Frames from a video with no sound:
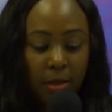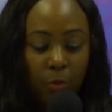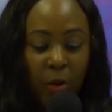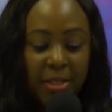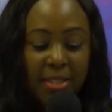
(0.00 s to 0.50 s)

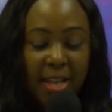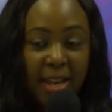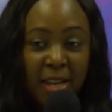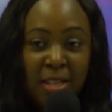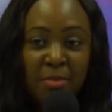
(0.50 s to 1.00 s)
When
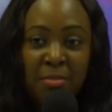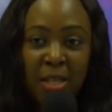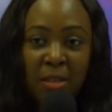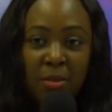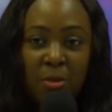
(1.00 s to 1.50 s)
the
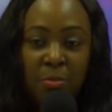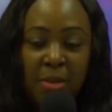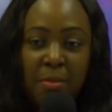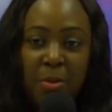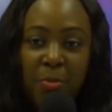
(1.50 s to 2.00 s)
enemy,
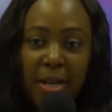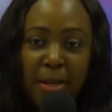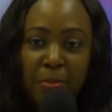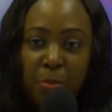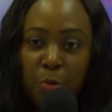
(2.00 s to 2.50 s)
omlabe
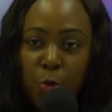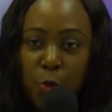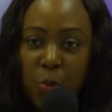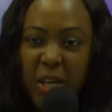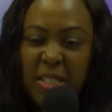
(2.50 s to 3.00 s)
bwalabo
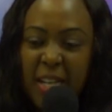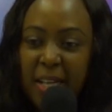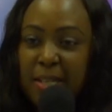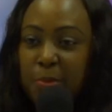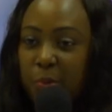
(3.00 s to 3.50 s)
muntunga
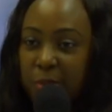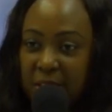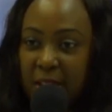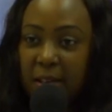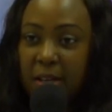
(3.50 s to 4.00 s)
taina
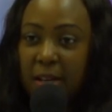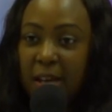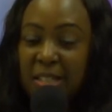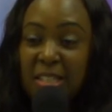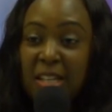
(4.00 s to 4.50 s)
kutia,
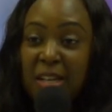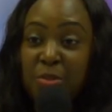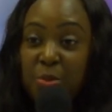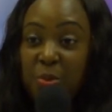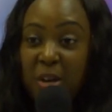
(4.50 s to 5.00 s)
ate
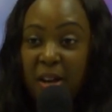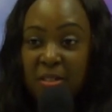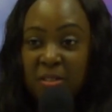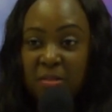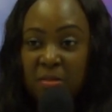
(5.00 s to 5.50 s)
yaduka.
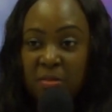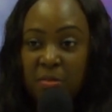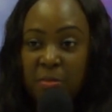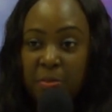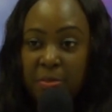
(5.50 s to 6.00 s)

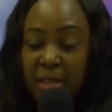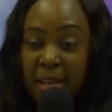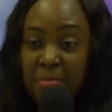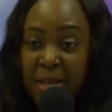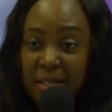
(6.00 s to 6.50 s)

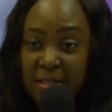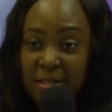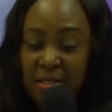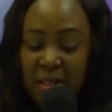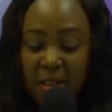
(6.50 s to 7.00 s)
Amen?
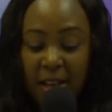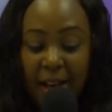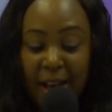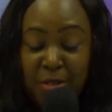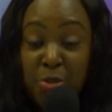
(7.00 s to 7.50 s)

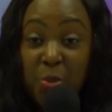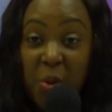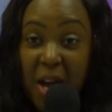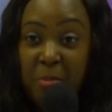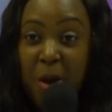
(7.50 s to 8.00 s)

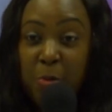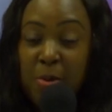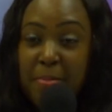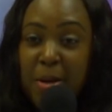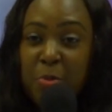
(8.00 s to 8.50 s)
Aduka,
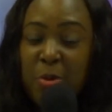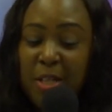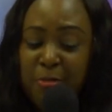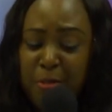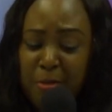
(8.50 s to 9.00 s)
bwakulama
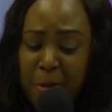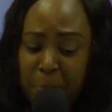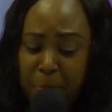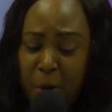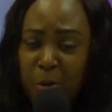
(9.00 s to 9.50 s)
ngoli, very
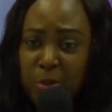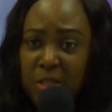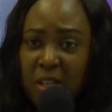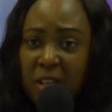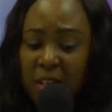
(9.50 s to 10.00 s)

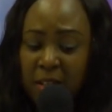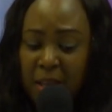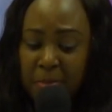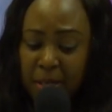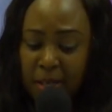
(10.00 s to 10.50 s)
bold,
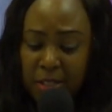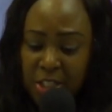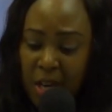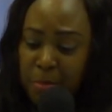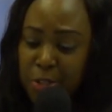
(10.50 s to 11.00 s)

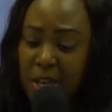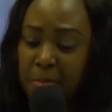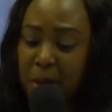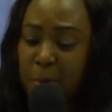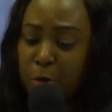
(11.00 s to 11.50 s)
ngechigambo
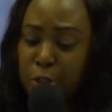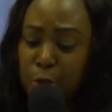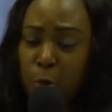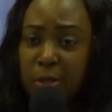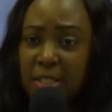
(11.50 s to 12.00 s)
cham kamo
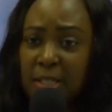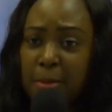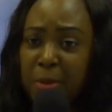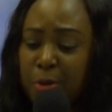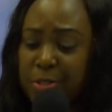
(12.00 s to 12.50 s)

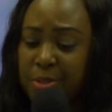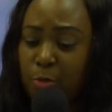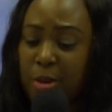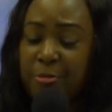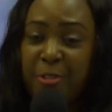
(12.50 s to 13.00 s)
chikotinga, because
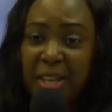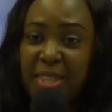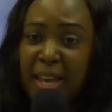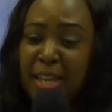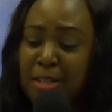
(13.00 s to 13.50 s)
we fight
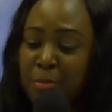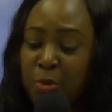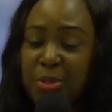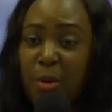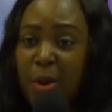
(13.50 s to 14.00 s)
the enemy
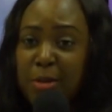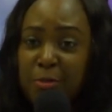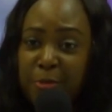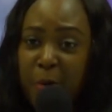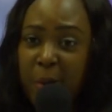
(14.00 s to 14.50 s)
with the word
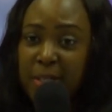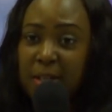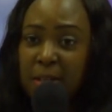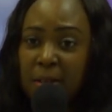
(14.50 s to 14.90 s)
of God.